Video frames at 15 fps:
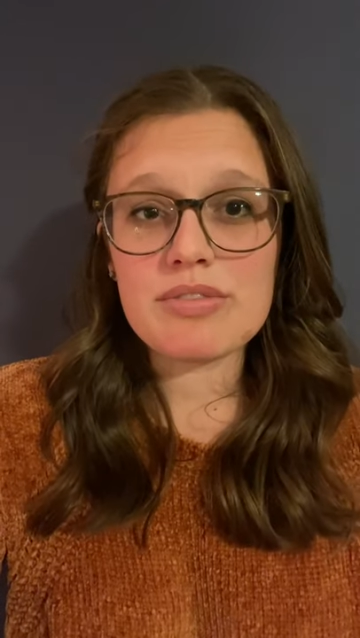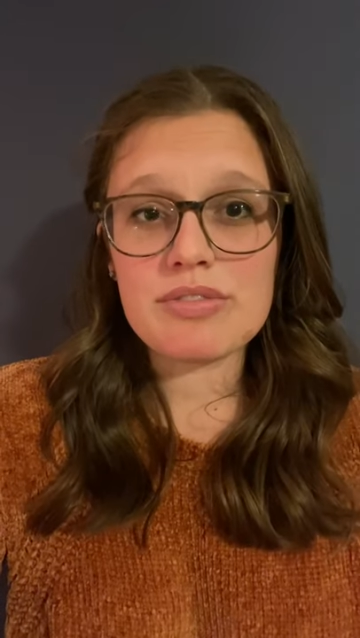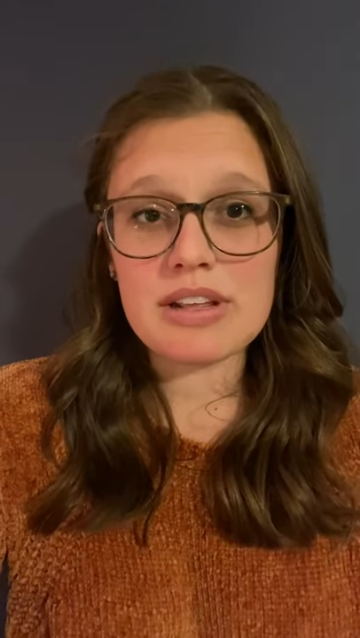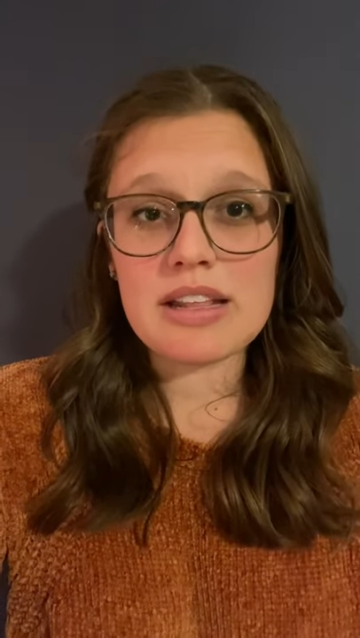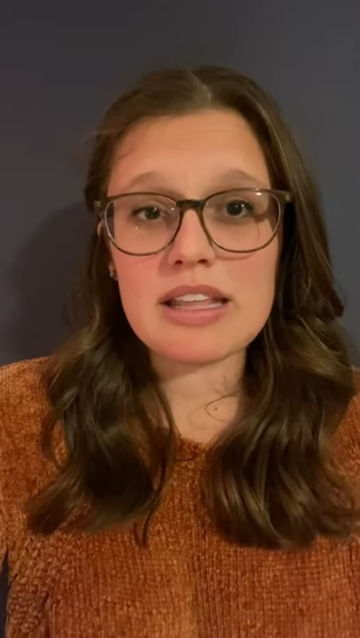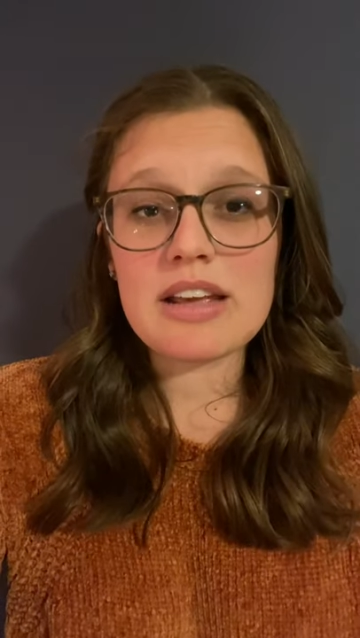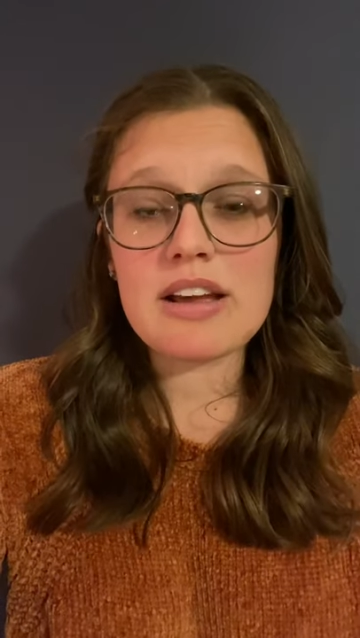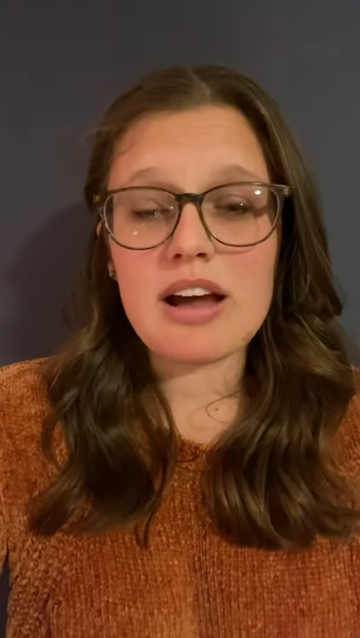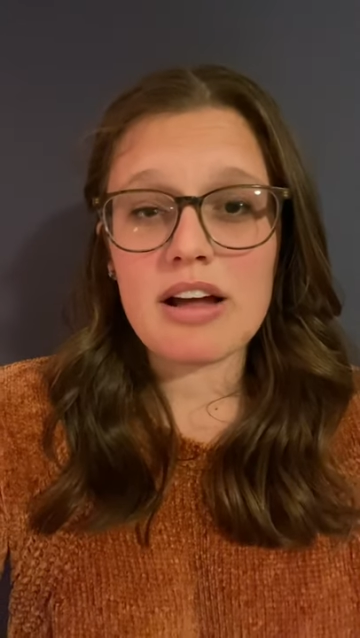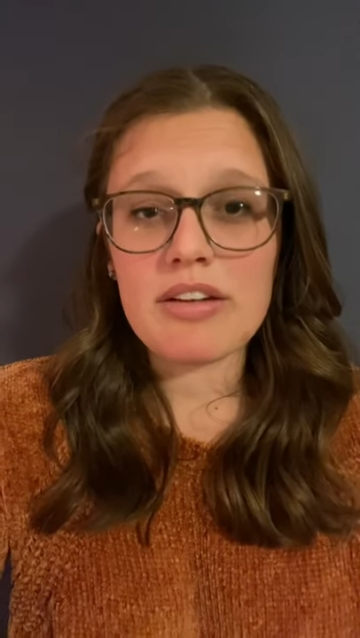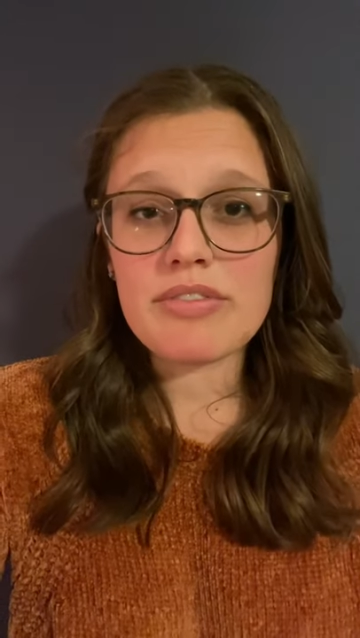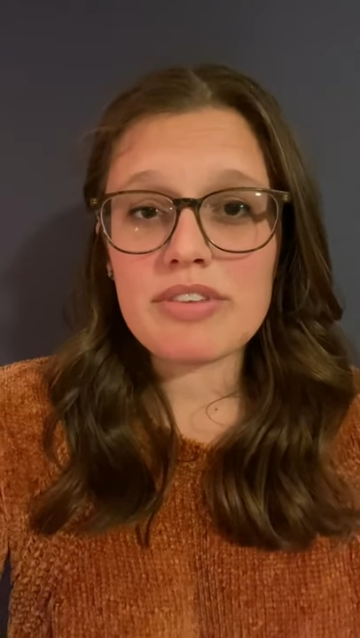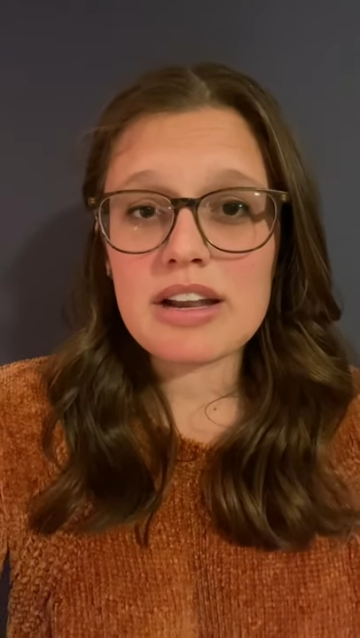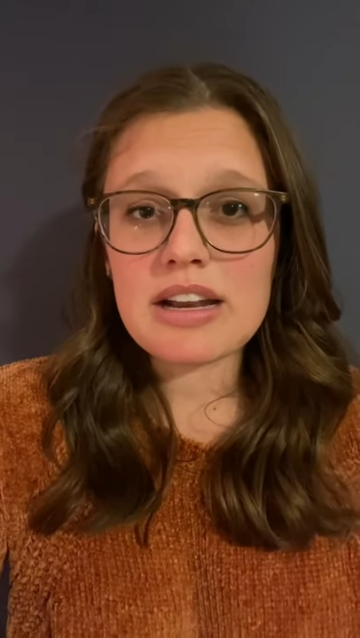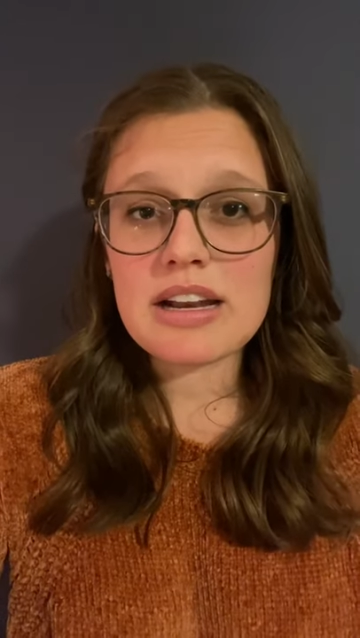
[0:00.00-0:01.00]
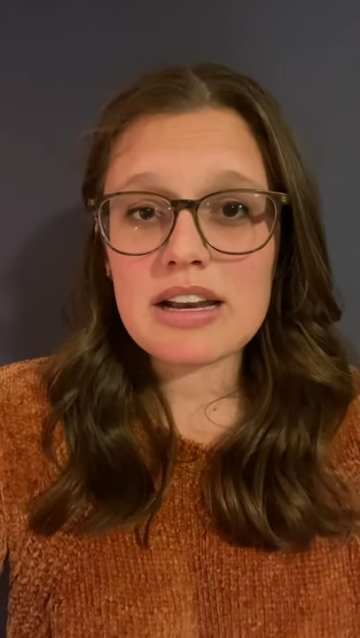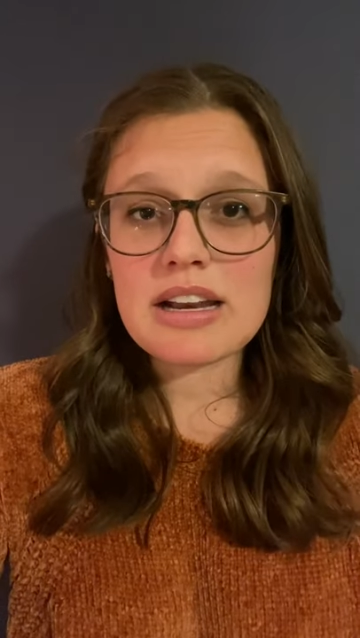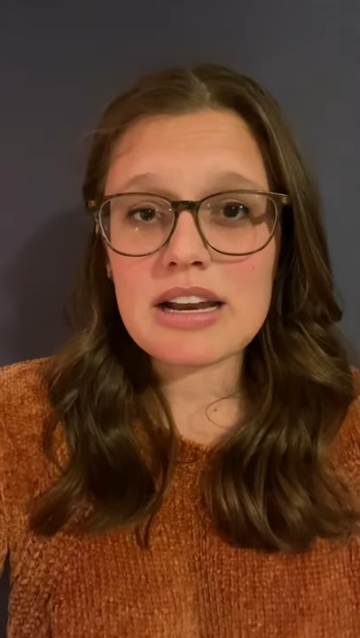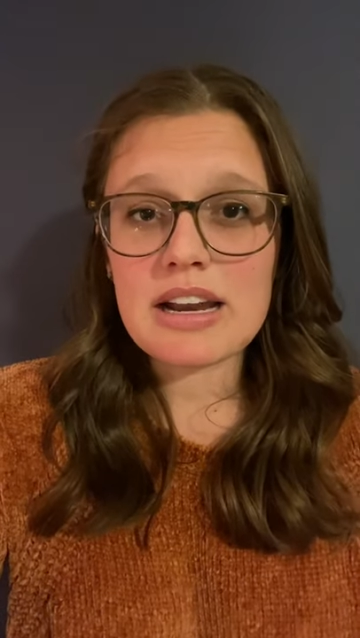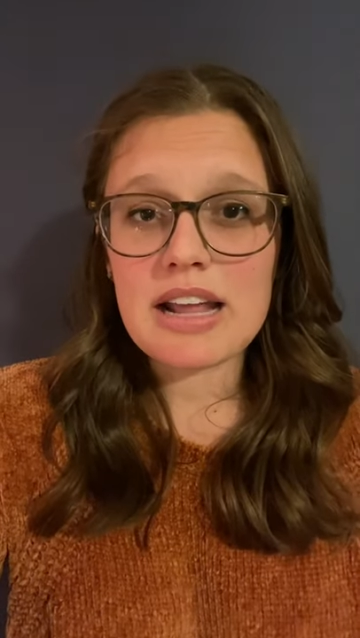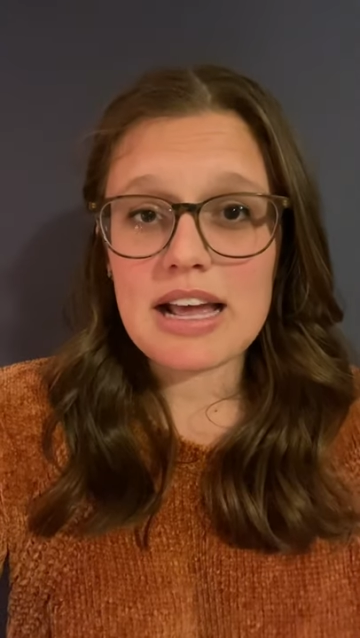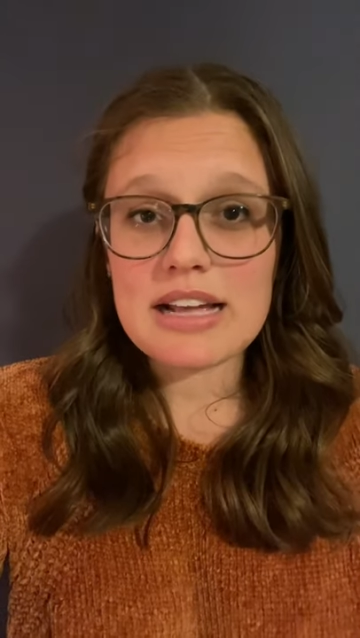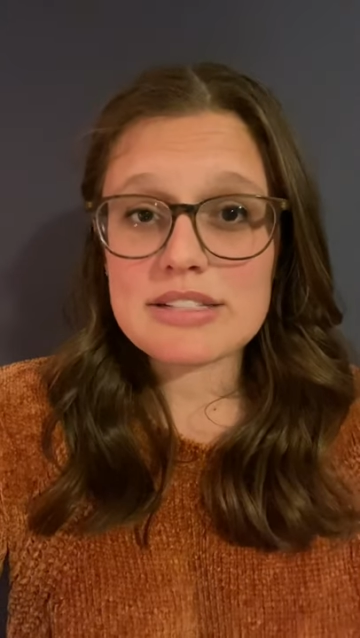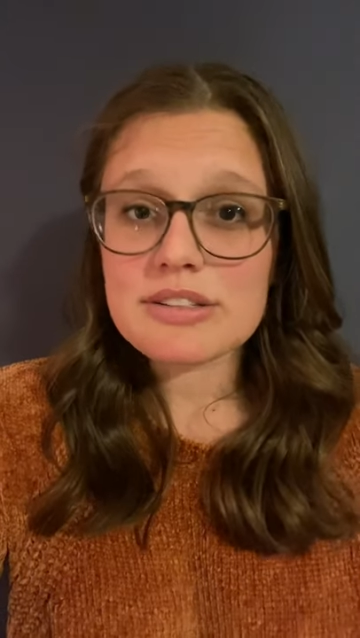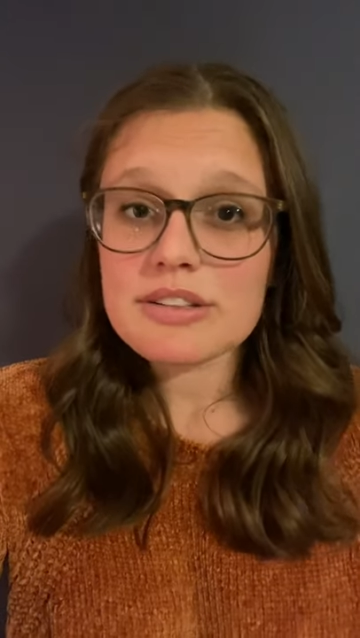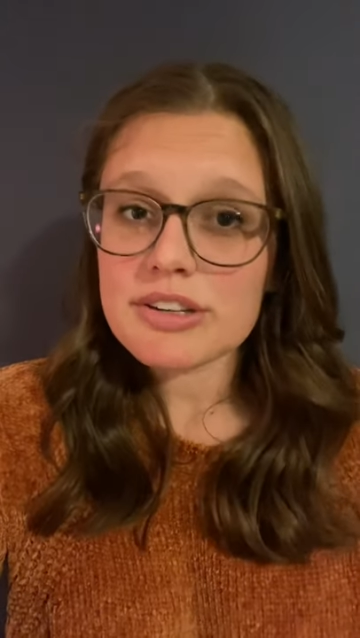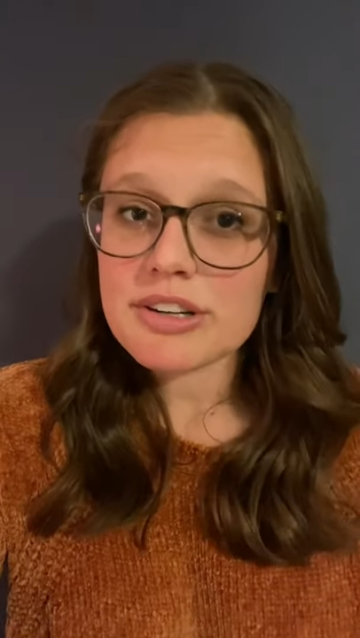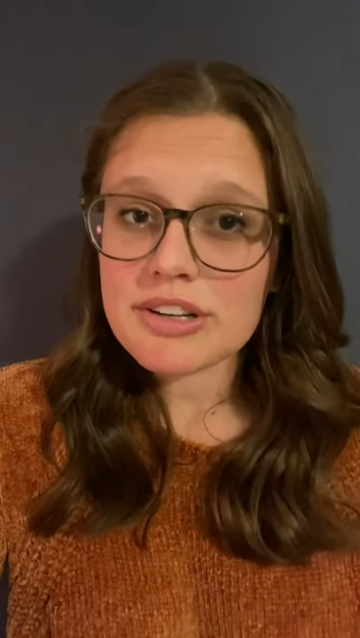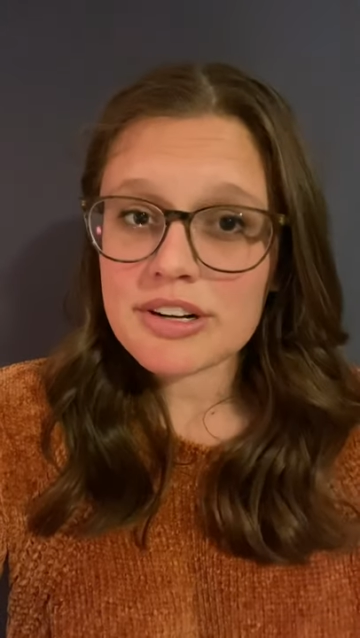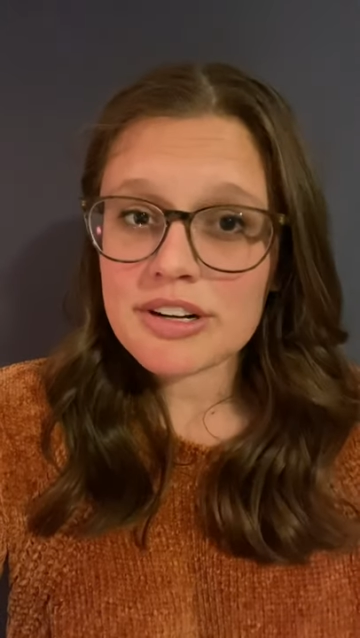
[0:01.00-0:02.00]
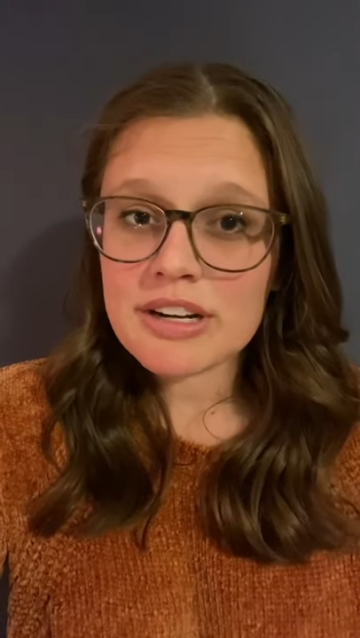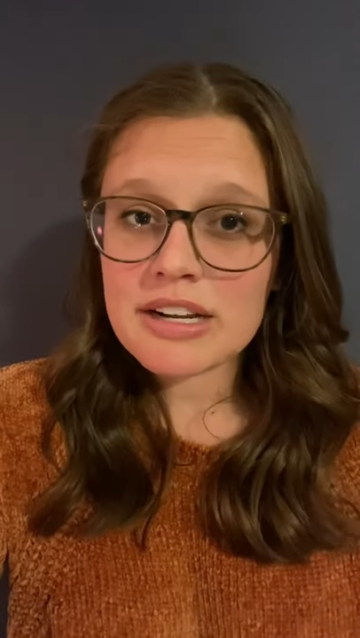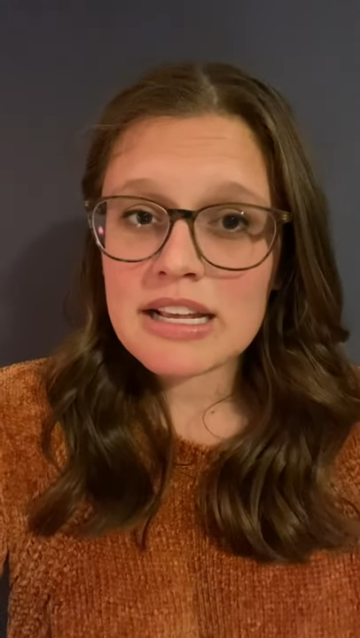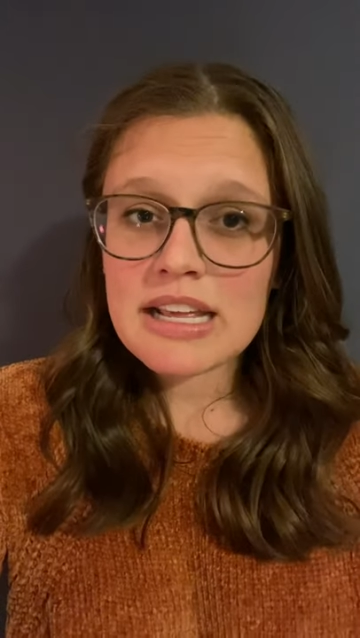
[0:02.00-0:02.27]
feeling confident as a learner.